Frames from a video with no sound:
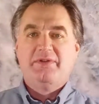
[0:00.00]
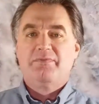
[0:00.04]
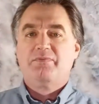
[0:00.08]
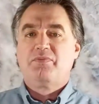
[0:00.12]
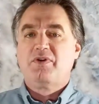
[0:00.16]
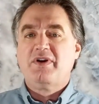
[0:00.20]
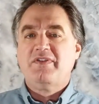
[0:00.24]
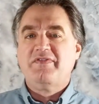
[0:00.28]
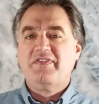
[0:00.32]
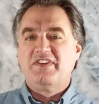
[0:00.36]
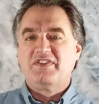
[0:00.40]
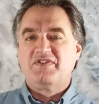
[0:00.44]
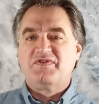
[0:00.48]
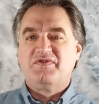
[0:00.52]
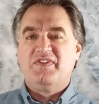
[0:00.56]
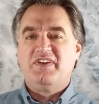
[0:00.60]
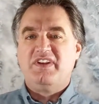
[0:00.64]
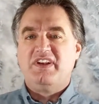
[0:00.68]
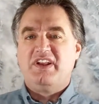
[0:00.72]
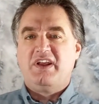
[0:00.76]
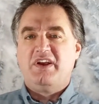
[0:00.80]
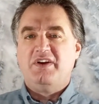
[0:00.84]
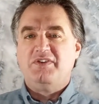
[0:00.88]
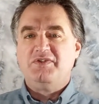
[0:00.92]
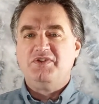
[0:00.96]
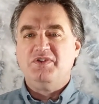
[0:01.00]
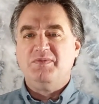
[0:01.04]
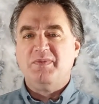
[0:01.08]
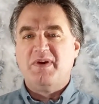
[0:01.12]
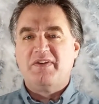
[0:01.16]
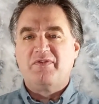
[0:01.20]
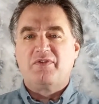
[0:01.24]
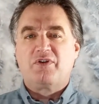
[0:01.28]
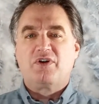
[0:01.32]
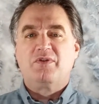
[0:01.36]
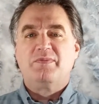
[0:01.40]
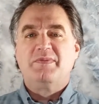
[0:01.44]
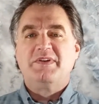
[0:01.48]
in previous videos, you may
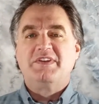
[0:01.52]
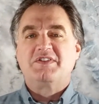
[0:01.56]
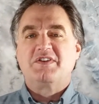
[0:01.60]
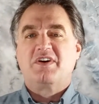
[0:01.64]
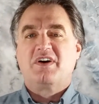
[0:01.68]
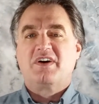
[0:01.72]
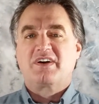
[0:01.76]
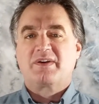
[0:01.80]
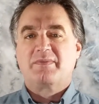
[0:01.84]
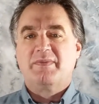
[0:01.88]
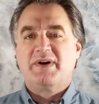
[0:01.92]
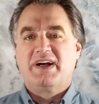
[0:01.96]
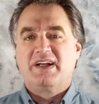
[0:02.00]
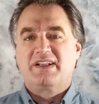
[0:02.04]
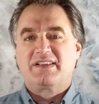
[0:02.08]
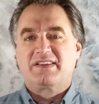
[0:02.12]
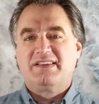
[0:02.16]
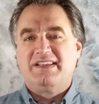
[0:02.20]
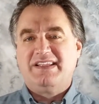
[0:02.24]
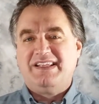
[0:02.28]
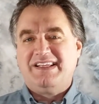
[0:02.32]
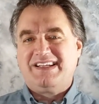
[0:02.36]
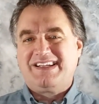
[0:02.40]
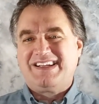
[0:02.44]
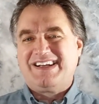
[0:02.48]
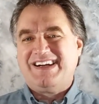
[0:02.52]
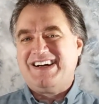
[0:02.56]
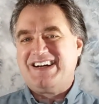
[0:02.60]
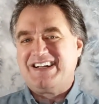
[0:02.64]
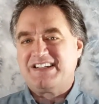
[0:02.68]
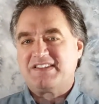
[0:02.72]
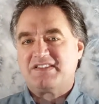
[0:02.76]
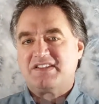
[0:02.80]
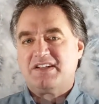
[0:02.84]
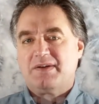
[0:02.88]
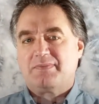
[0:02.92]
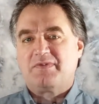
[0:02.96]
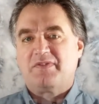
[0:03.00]
have heard me talk about the
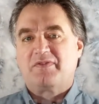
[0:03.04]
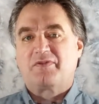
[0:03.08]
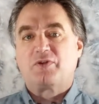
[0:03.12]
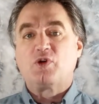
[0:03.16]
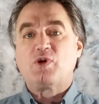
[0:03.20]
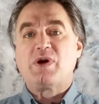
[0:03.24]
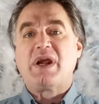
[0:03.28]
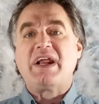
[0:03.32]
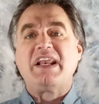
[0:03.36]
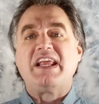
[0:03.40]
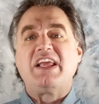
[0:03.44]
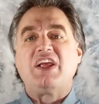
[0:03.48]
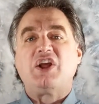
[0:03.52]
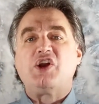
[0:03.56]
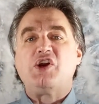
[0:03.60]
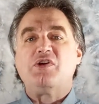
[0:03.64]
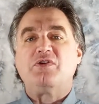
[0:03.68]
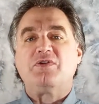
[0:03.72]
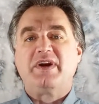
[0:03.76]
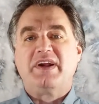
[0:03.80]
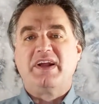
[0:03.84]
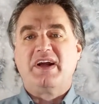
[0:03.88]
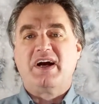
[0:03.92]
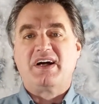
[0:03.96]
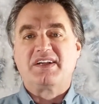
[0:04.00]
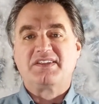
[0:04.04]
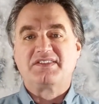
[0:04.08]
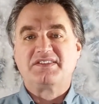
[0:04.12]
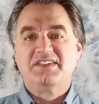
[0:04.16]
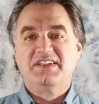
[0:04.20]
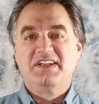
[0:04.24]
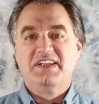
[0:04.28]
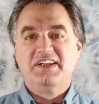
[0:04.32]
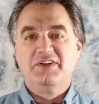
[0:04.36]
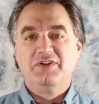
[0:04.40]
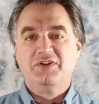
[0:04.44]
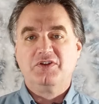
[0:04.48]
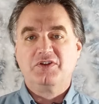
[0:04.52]
concept of creating
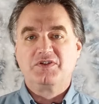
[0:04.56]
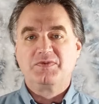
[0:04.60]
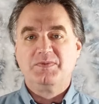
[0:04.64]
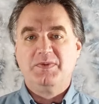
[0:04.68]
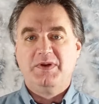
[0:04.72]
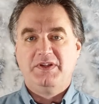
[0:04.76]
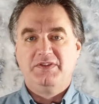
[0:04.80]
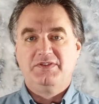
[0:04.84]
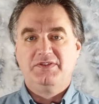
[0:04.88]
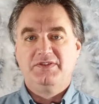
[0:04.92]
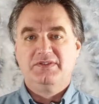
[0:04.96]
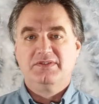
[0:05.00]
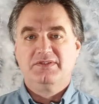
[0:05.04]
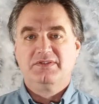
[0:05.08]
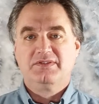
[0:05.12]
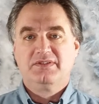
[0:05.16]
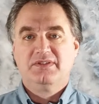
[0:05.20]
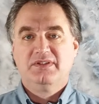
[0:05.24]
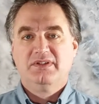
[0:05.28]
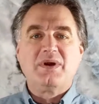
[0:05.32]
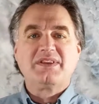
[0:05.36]
curiosity in your speeches.